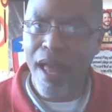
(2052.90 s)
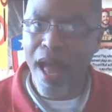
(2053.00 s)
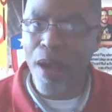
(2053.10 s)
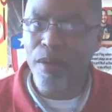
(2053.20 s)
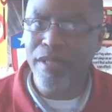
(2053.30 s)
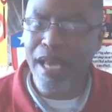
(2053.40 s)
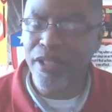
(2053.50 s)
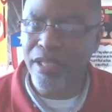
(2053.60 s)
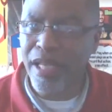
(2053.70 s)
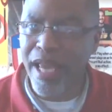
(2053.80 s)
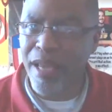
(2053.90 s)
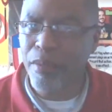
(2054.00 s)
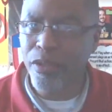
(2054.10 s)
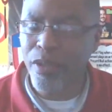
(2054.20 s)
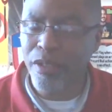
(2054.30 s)
I was actually
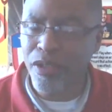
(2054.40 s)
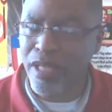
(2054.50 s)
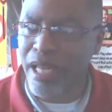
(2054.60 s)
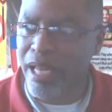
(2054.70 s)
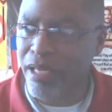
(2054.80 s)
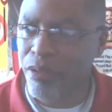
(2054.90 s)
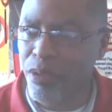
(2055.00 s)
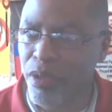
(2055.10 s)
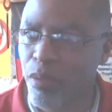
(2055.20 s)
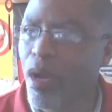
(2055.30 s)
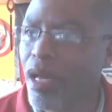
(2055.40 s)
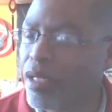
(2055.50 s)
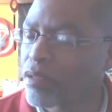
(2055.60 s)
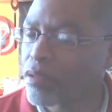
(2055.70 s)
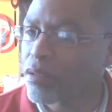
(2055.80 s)
able to understand who He
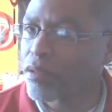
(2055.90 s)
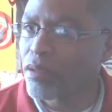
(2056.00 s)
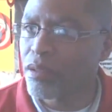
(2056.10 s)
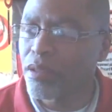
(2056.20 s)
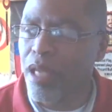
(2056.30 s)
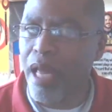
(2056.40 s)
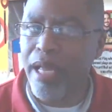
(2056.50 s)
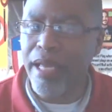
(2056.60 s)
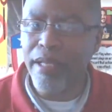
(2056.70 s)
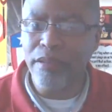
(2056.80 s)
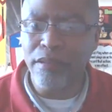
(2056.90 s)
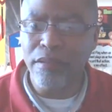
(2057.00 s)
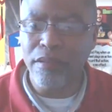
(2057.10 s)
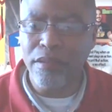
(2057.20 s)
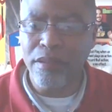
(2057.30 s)
was. And
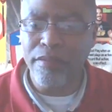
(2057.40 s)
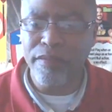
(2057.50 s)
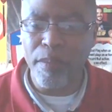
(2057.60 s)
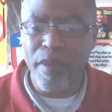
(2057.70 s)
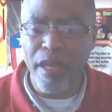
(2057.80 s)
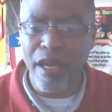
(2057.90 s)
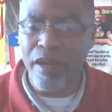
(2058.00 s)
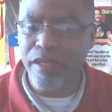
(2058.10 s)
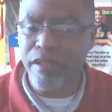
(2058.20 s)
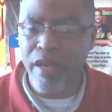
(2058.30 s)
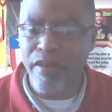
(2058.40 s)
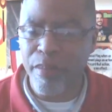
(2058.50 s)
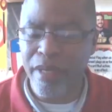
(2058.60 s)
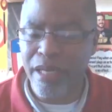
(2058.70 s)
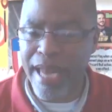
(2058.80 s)
from there, it's never
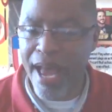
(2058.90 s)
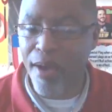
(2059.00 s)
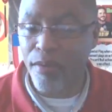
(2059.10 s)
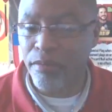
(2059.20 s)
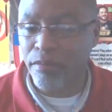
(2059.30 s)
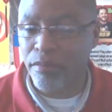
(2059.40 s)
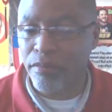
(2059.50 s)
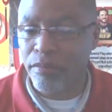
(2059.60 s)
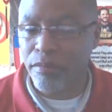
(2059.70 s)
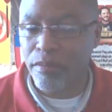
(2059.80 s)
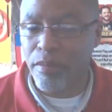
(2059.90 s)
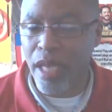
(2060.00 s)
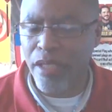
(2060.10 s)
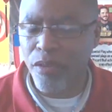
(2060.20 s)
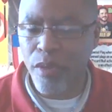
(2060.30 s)
been a doubt.
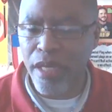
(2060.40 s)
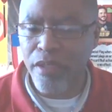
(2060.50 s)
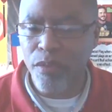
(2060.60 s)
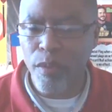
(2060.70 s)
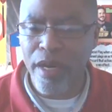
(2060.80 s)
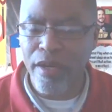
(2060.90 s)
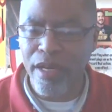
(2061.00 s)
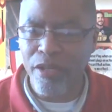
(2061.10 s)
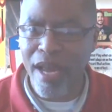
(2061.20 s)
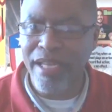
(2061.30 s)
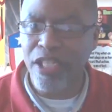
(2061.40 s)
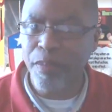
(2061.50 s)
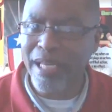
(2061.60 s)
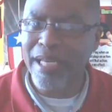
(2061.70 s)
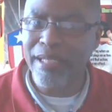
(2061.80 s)
And it's weird to try to
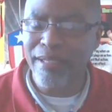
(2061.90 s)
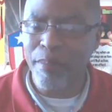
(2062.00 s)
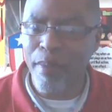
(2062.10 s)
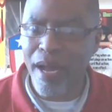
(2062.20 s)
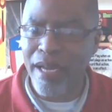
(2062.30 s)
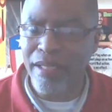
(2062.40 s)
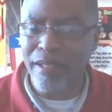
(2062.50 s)
explain it to somebody.